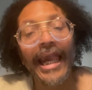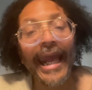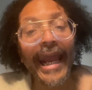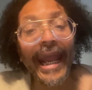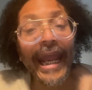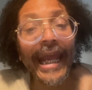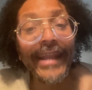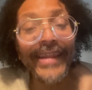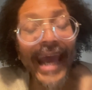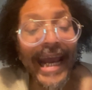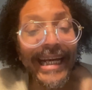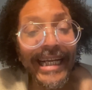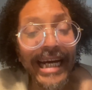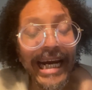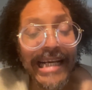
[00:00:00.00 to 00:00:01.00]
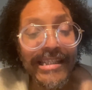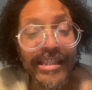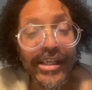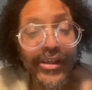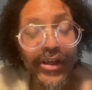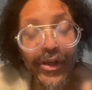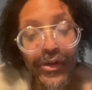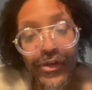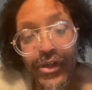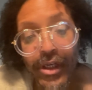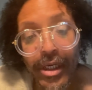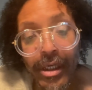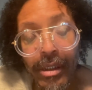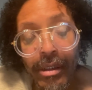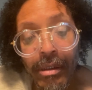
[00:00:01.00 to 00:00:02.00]
And that
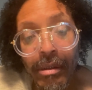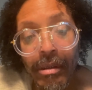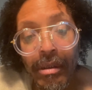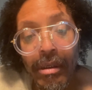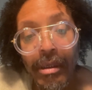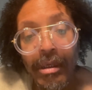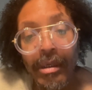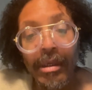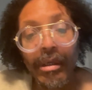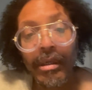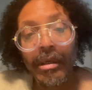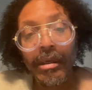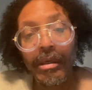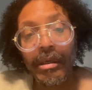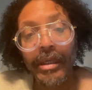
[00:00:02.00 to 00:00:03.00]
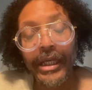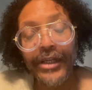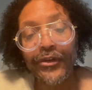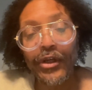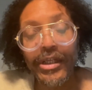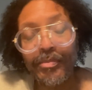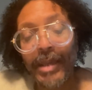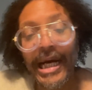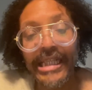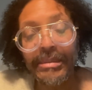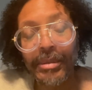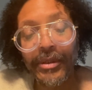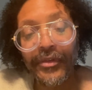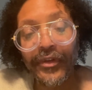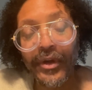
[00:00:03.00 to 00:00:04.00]
Constitution is
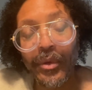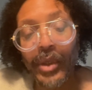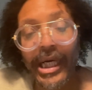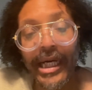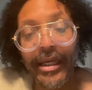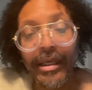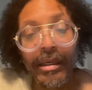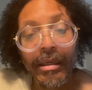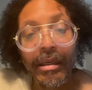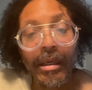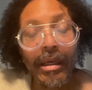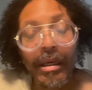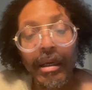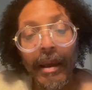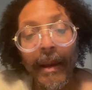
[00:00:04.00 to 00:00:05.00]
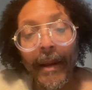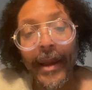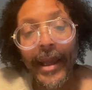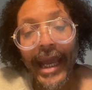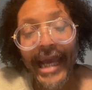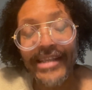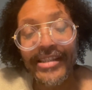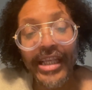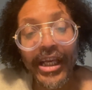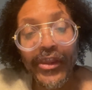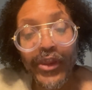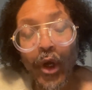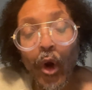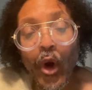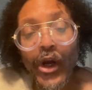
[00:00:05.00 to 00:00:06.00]
responsible for what? Has the
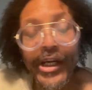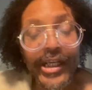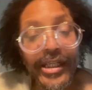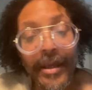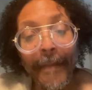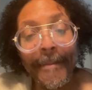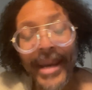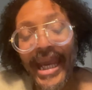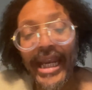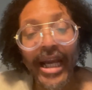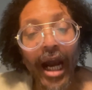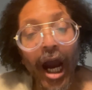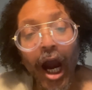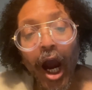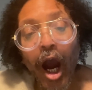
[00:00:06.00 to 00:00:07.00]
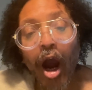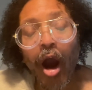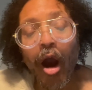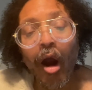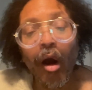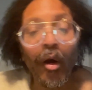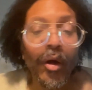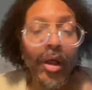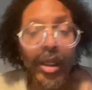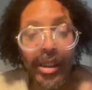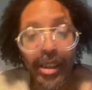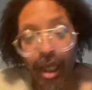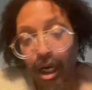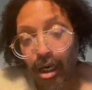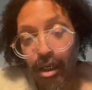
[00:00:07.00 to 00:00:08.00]
authority to make all
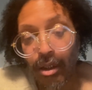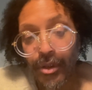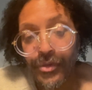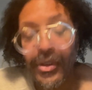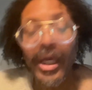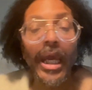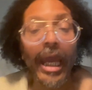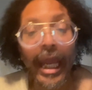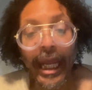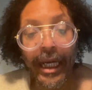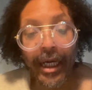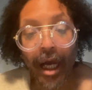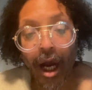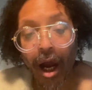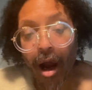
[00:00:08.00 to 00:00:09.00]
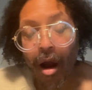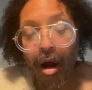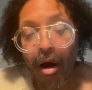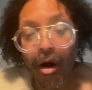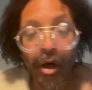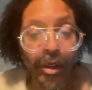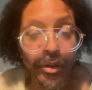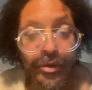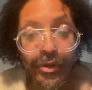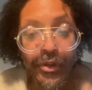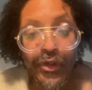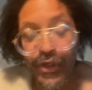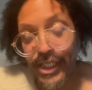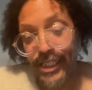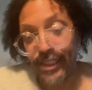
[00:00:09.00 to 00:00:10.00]
laws and all
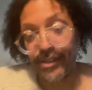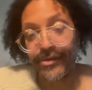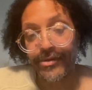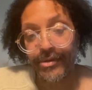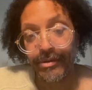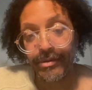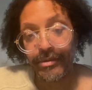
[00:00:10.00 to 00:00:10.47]
treaties.